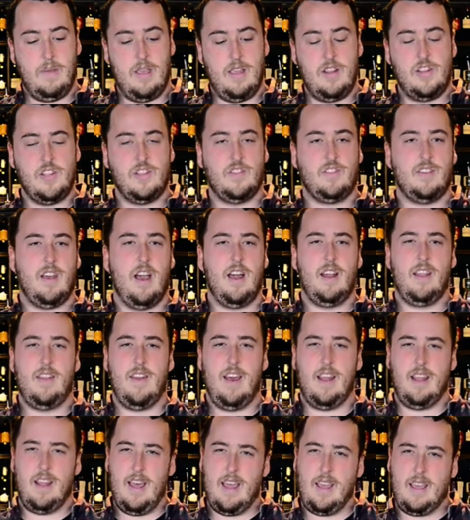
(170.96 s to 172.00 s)
just kind of
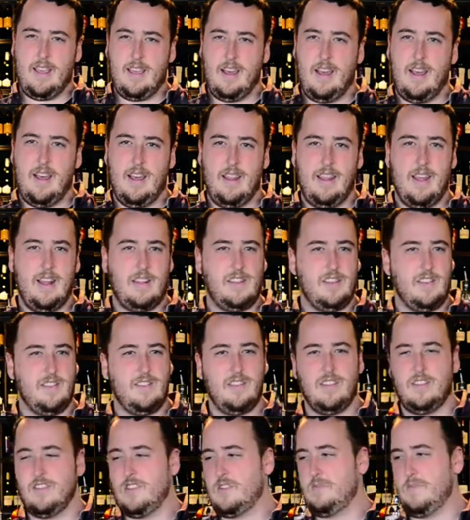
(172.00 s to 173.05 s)
that that just
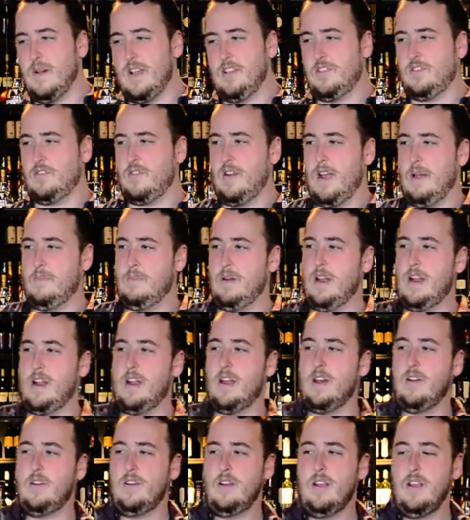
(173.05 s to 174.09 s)
little spiced cranberry
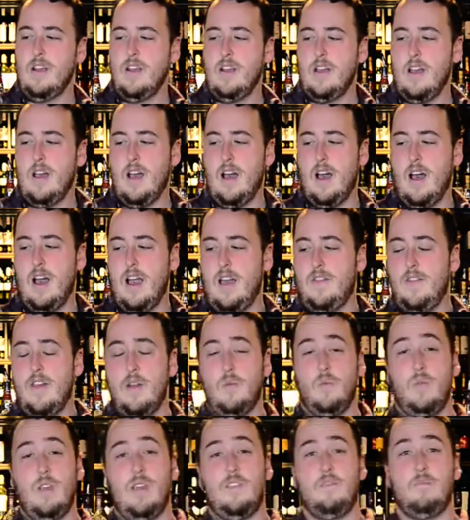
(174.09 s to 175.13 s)
note. And
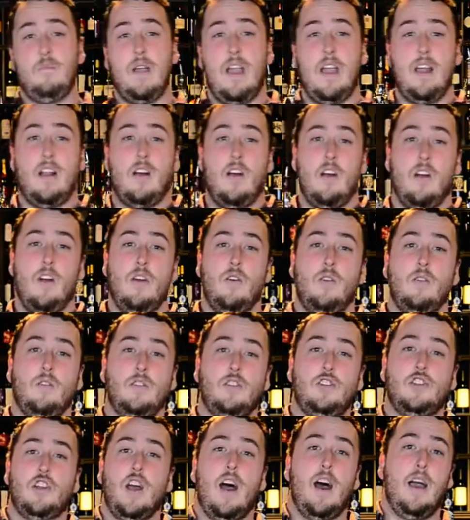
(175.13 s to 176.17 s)
then we've made our own
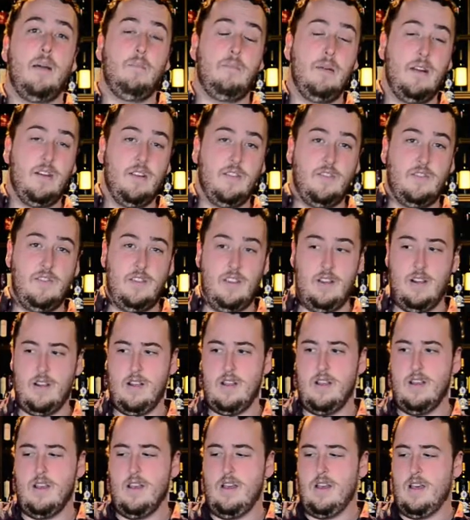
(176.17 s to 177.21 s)
chai bitters
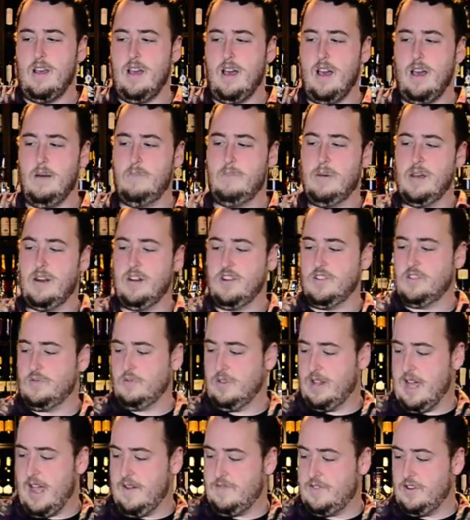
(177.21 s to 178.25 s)
here. Bitters
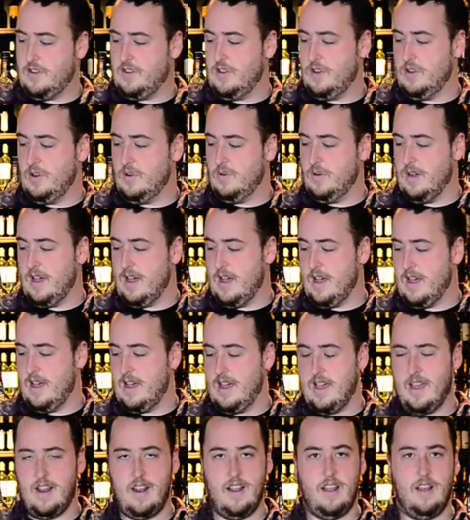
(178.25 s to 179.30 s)
we'll have to do
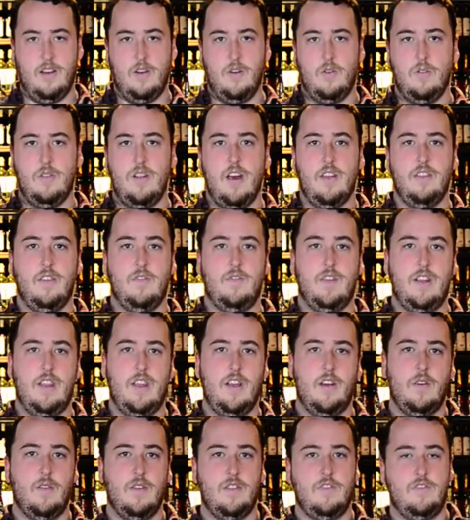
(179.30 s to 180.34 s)
in a whole nother
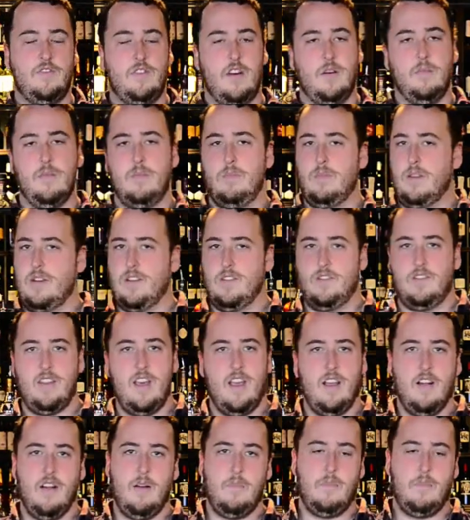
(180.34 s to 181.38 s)
video installment because they are a